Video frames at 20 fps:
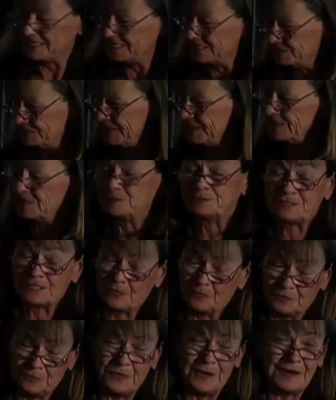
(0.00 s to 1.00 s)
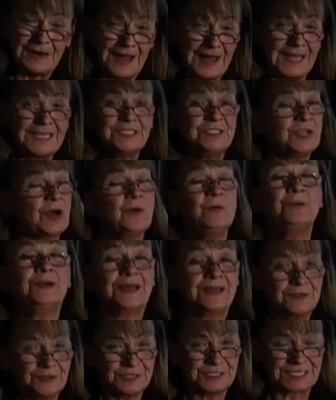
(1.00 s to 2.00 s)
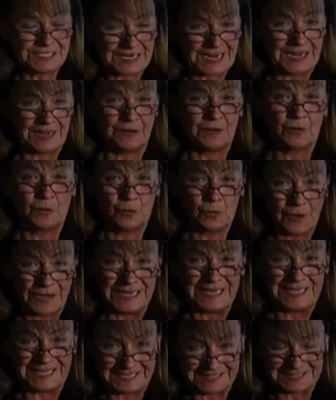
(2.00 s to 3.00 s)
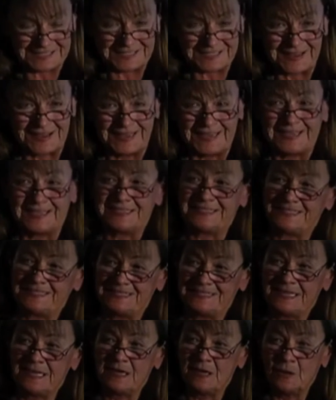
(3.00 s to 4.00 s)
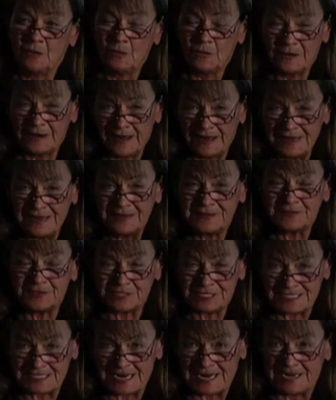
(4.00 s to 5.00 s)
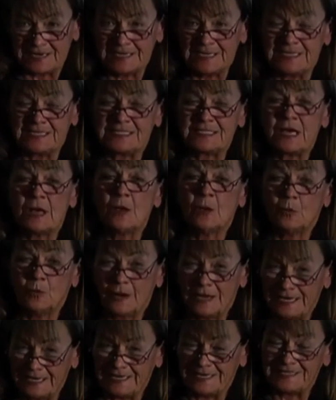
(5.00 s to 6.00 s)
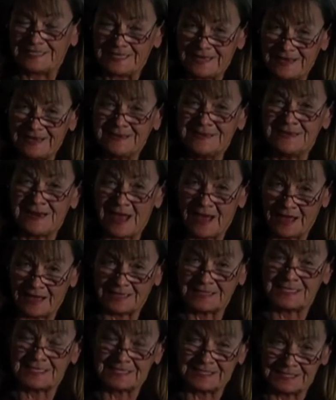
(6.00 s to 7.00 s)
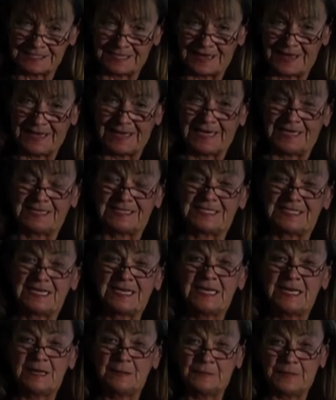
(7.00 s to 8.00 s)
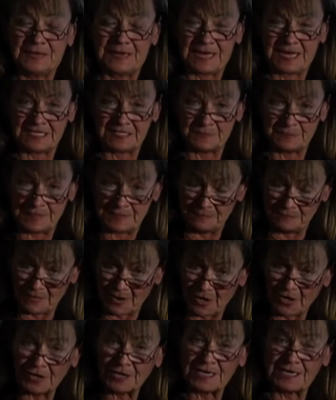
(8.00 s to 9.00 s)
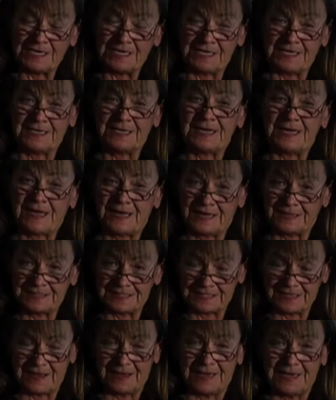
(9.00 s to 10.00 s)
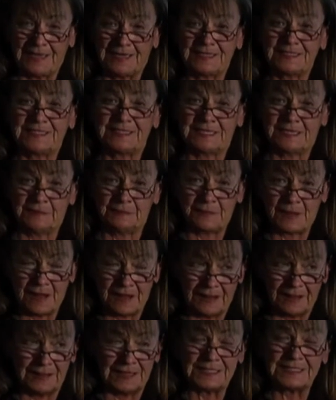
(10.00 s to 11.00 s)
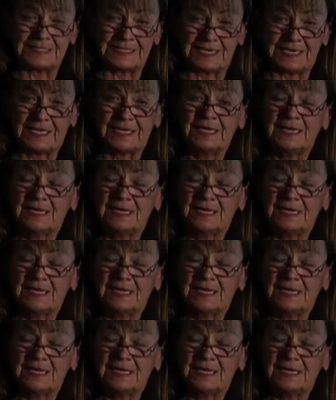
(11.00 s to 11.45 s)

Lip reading: speech. So I don't understand what is science. What I understand is what is not science, but has been marketed as science in policy.